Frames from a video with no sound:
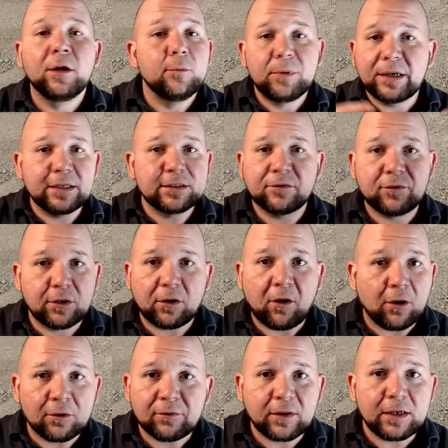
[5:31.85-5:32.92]
Because if there
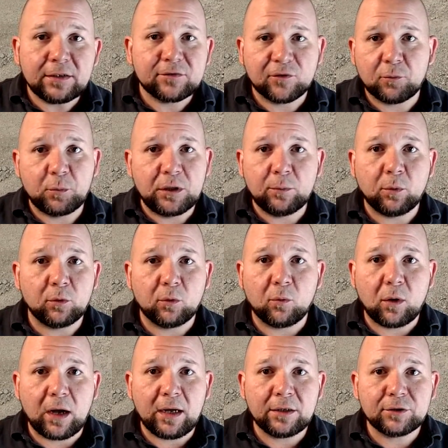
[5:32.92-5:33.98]
aren't things for people to
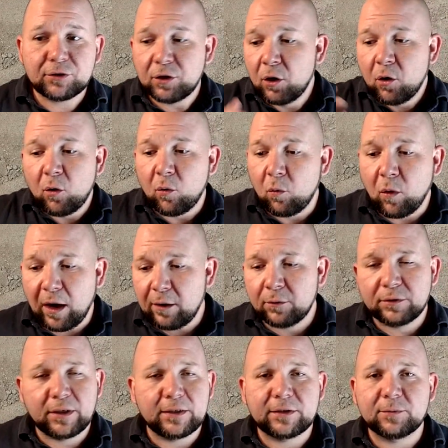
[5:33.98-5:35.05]
watch, why
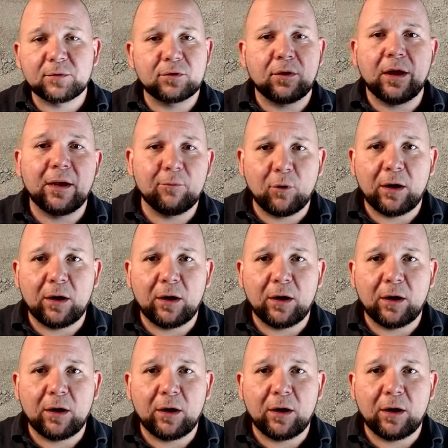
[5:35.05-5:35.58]
would they subscribe?